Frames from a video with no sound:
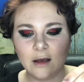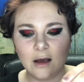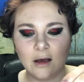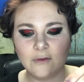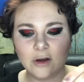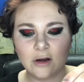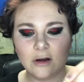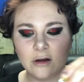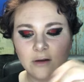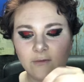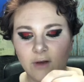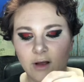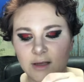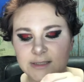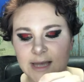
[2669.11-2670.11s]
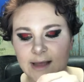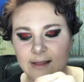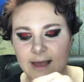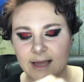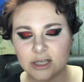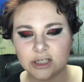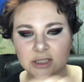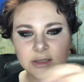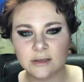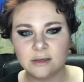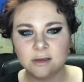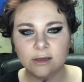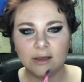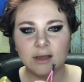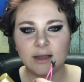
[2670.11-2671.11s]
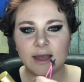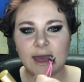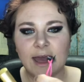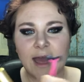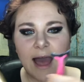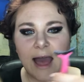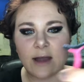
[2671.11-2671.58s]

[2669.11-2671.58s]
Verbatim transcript: of your false eyelash Okay,